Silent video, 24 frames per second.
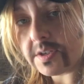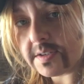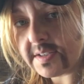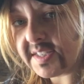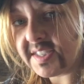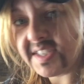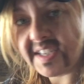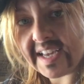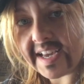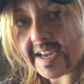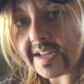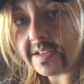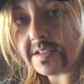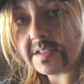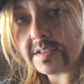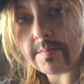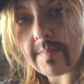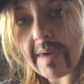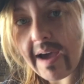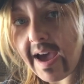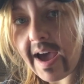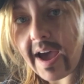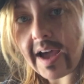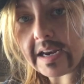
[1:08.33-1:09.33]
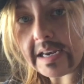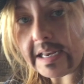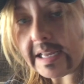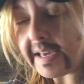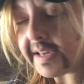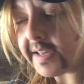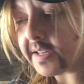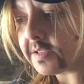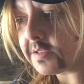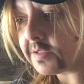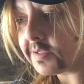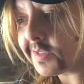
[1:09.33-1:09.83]
Just to get some
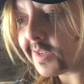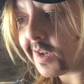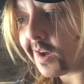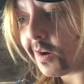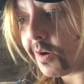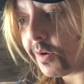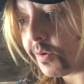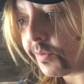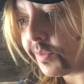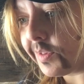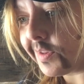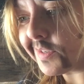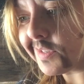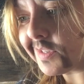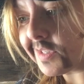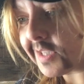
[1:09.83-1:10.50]
ideas on the